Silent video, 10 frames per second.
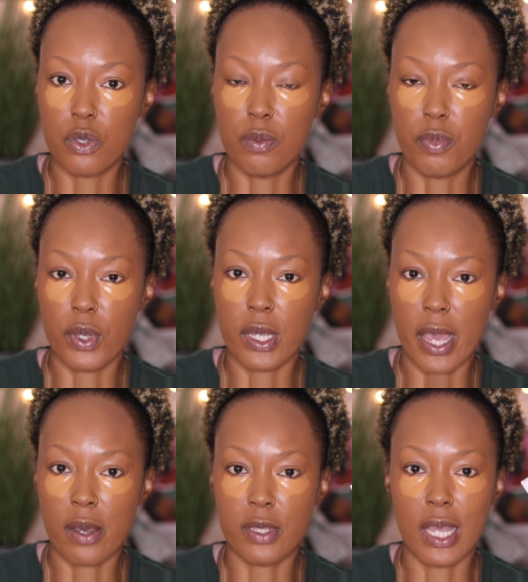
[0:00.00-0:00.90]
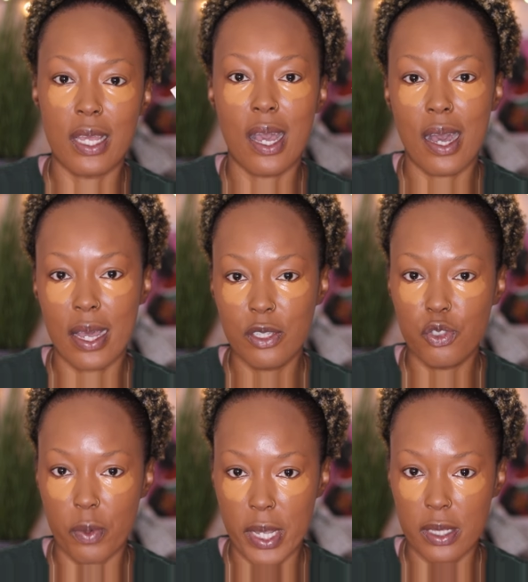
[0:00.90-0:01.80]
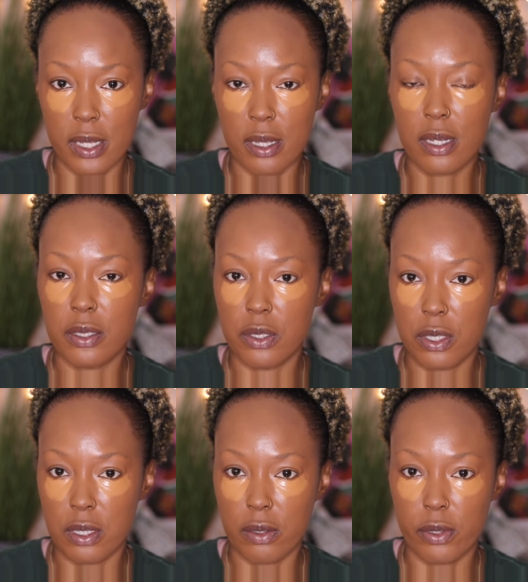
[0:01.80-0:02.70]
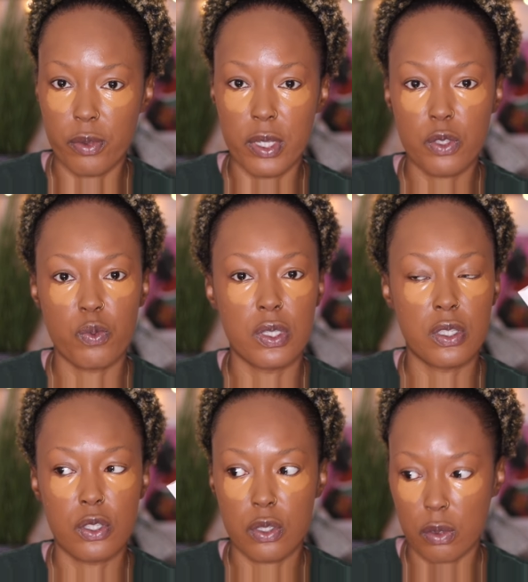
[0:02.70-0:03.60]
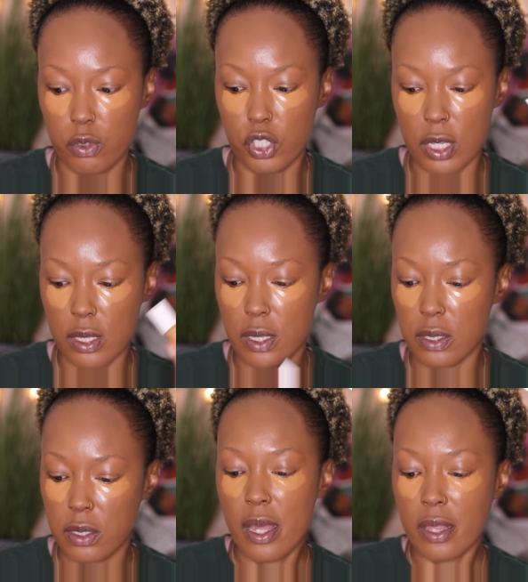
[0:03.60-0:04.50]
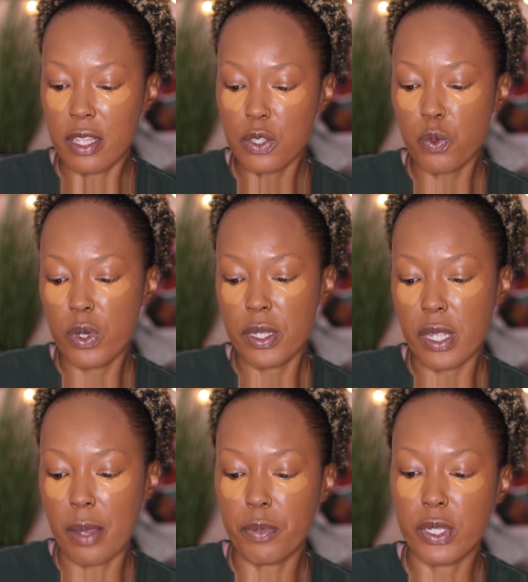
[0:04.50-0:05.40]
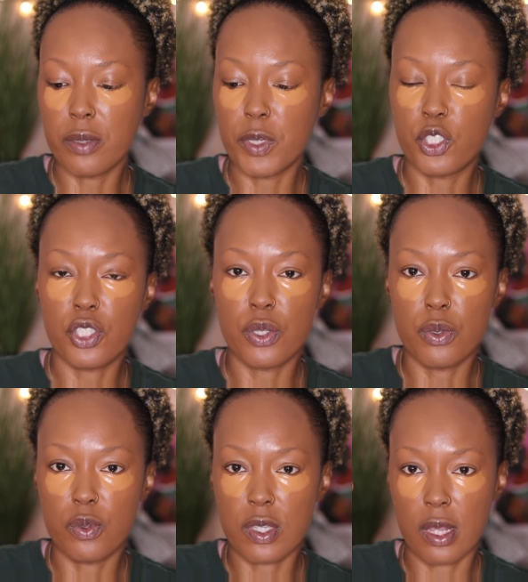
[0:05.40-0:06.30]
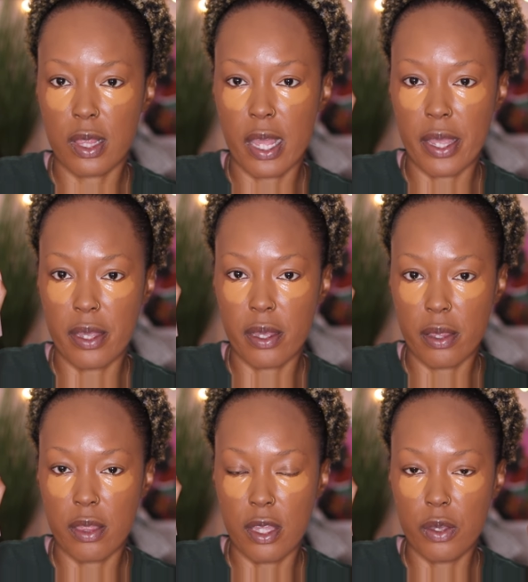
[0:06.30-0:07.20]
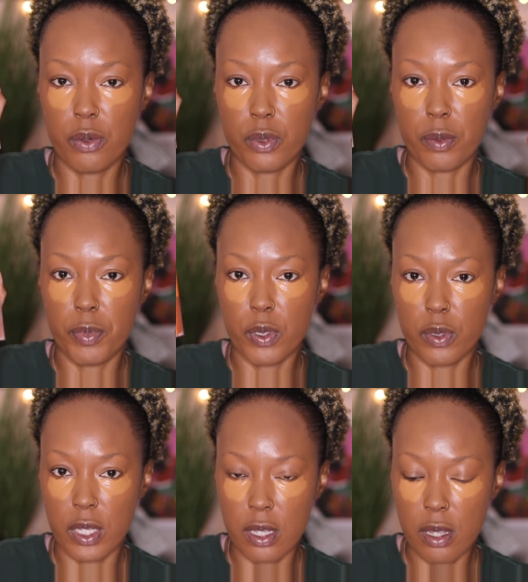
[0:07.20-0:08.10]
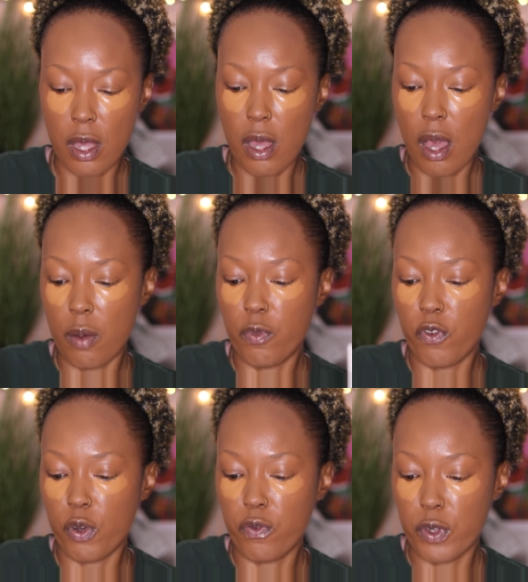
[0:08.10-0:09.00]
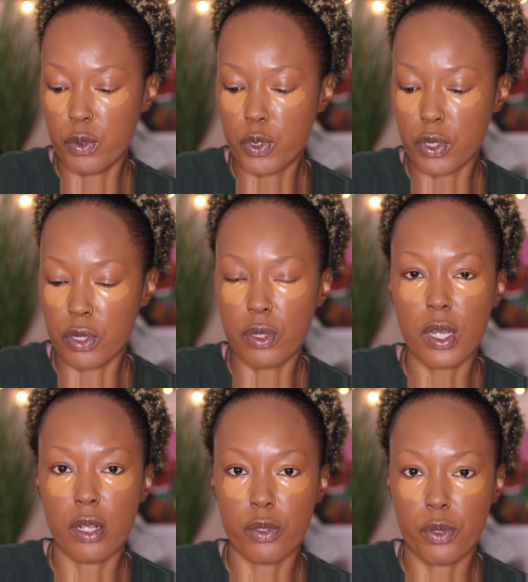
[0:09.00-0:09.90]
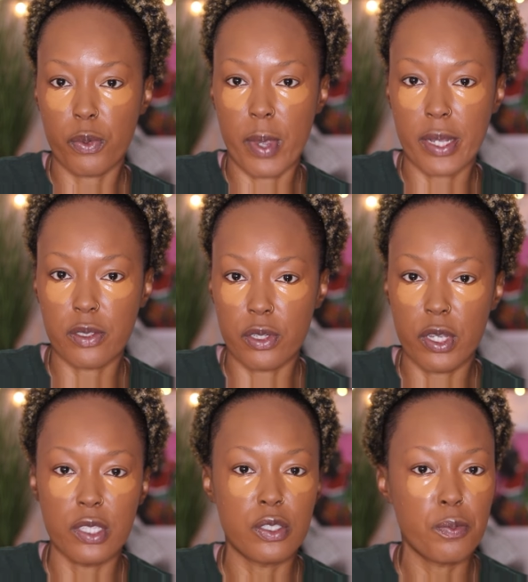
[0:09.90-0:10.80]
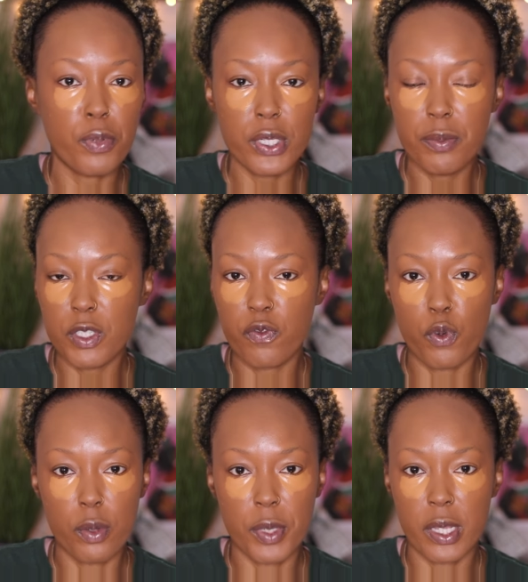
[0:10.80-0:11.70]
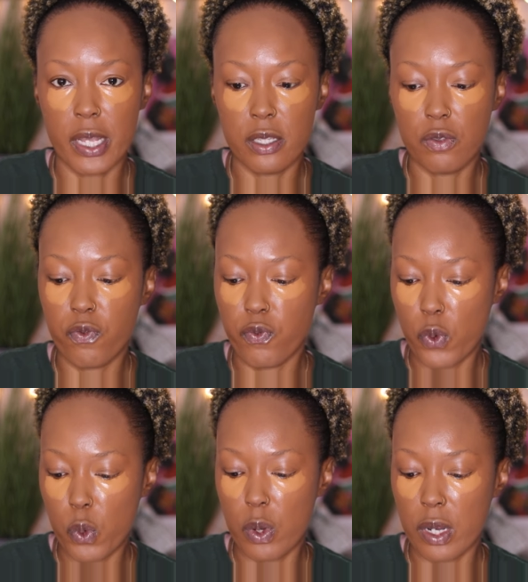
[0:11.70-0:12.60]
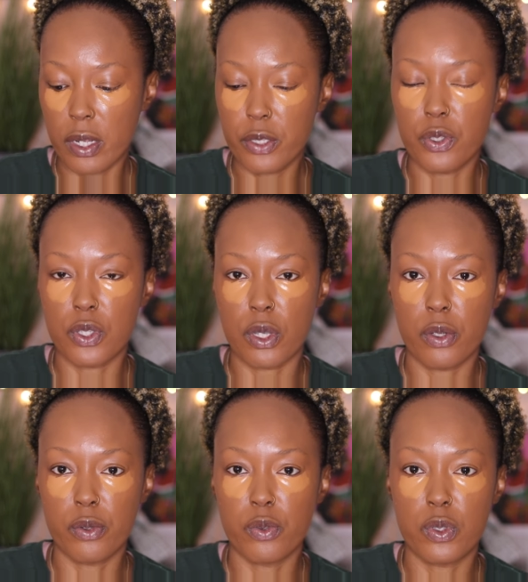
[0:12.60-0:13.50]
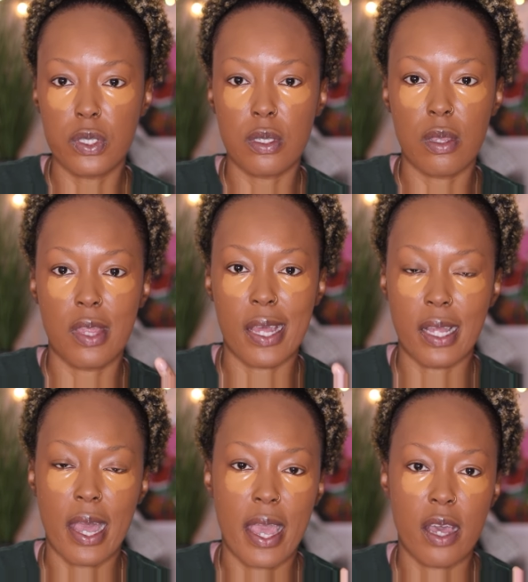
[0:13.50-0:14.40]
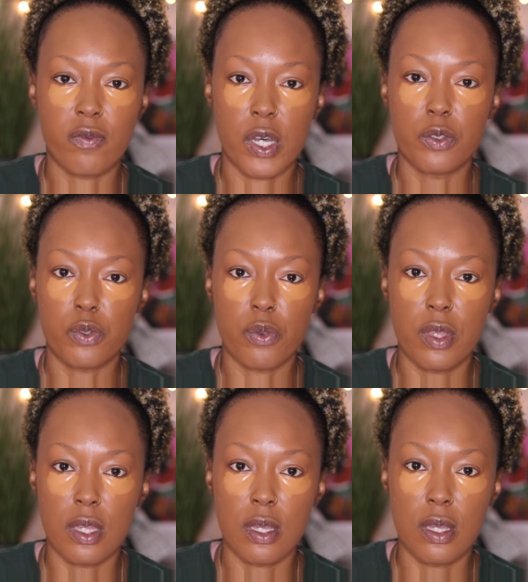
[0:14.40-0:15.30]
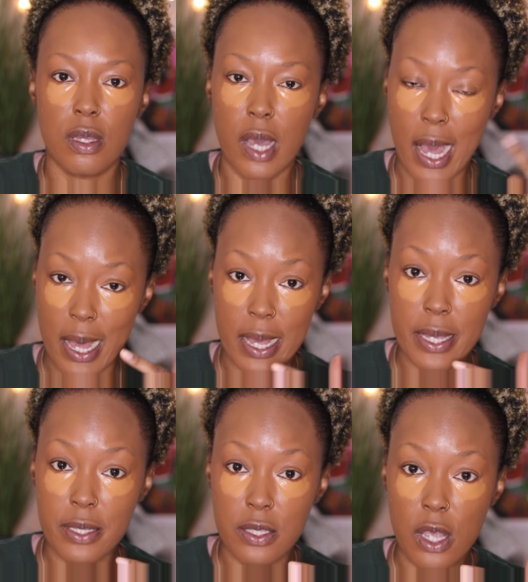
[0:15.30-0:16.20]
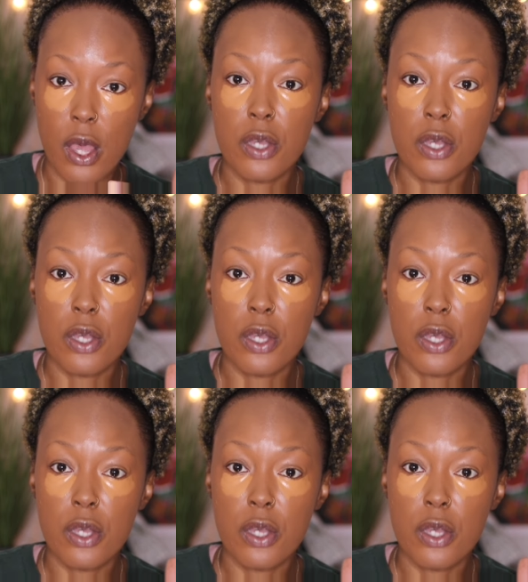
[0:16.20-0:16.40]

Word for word: to bring out a hydrating concealer. This was so genius. This one I pretty much use like the Huda Beauty um, Filter Color Corrector. It's pretty much formulated for concerns that I have under the eyes.